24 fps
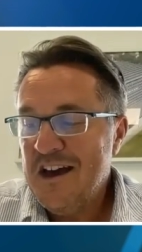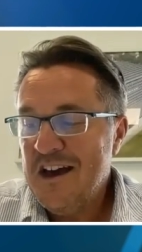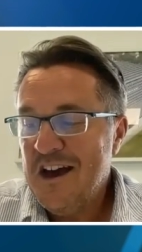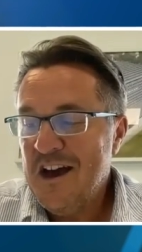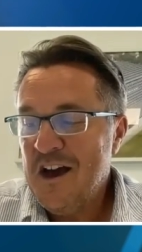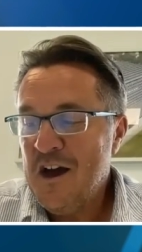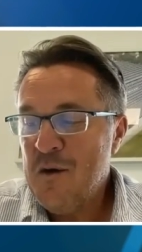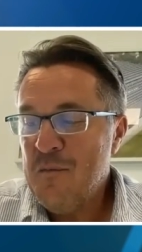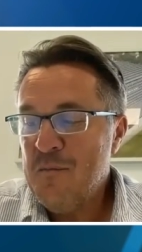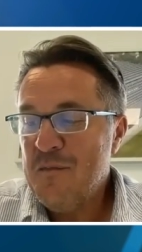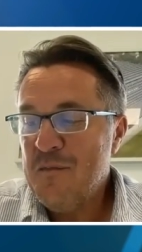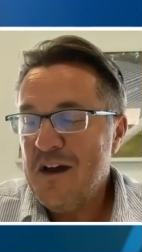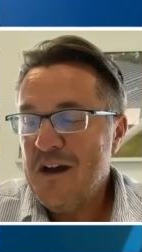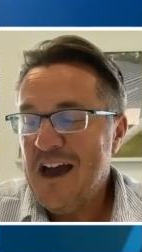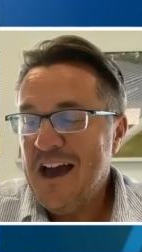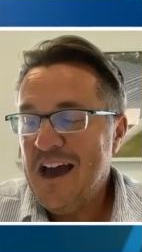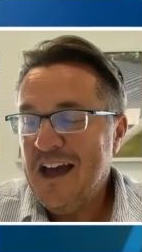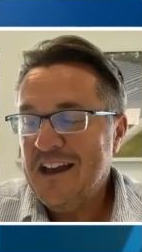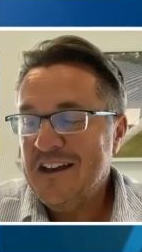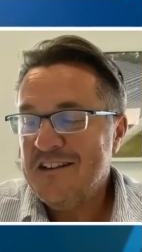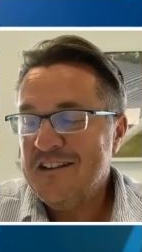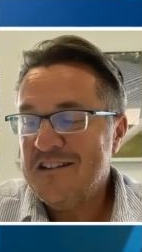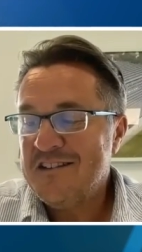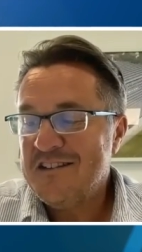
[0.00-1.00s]
Um,
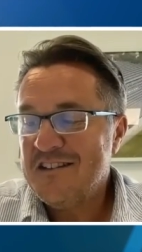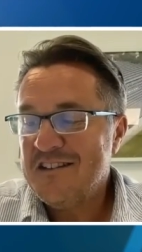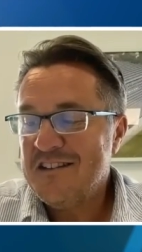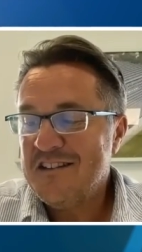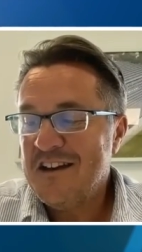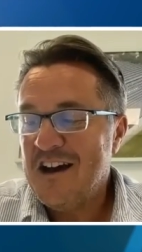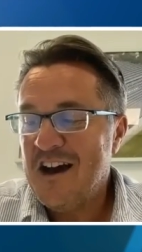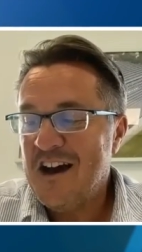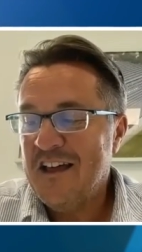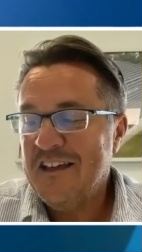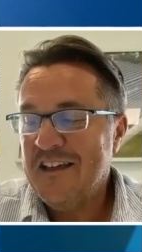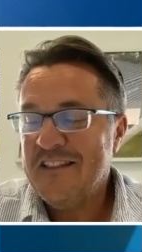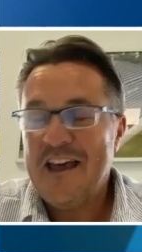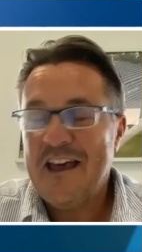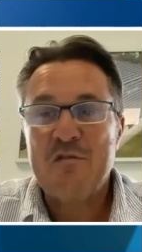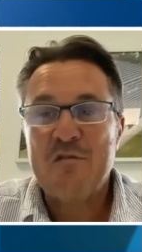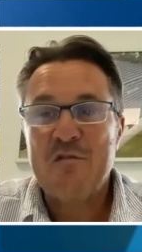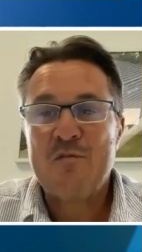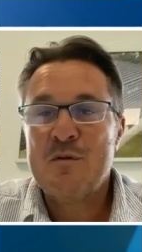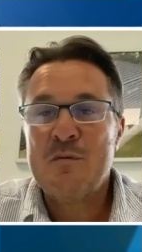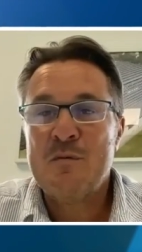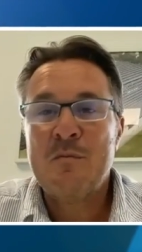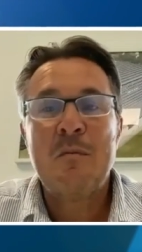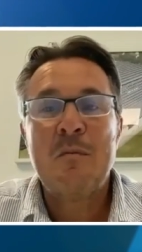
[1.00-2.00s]
and I think that
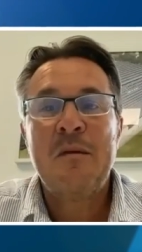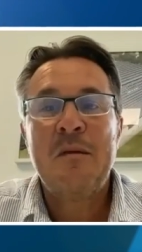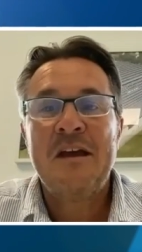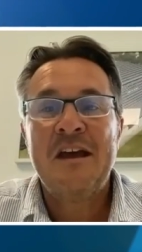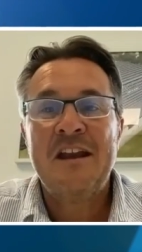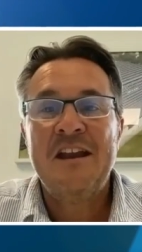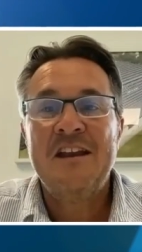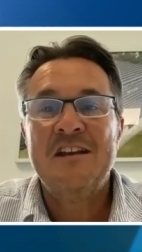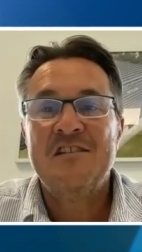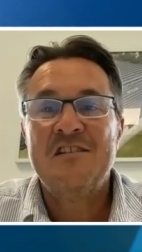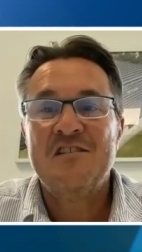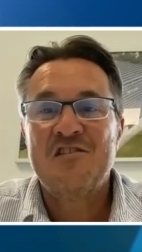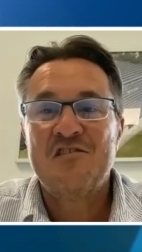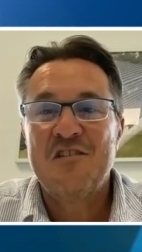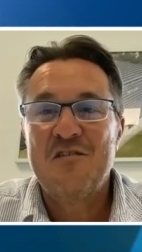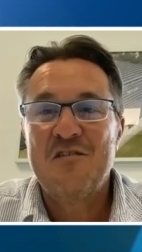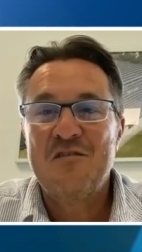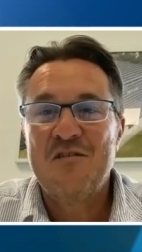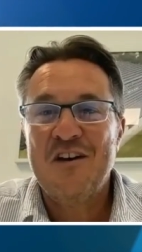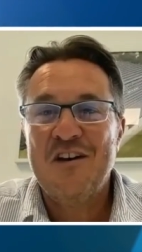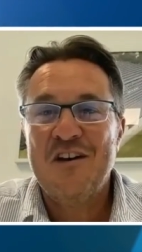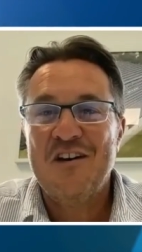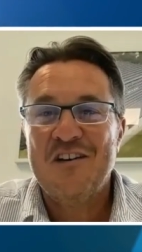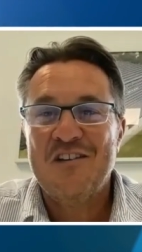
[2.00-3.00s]
was probably an industry
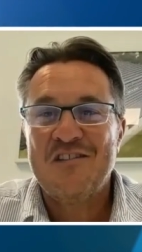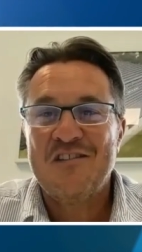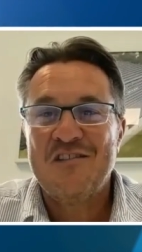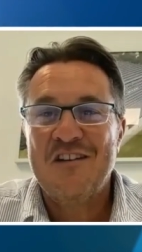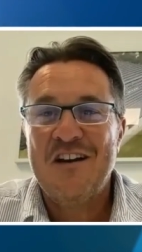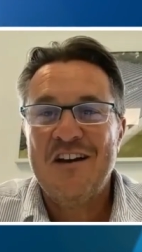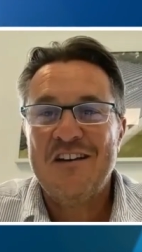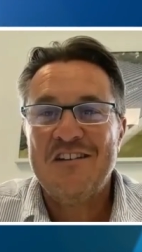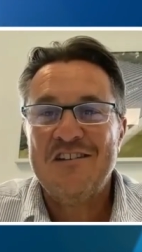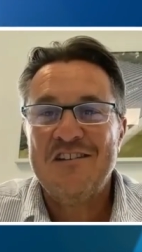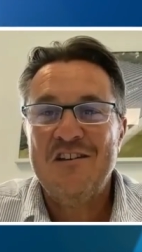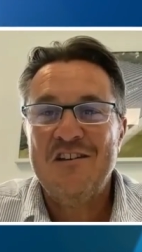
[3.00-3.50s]
first, right?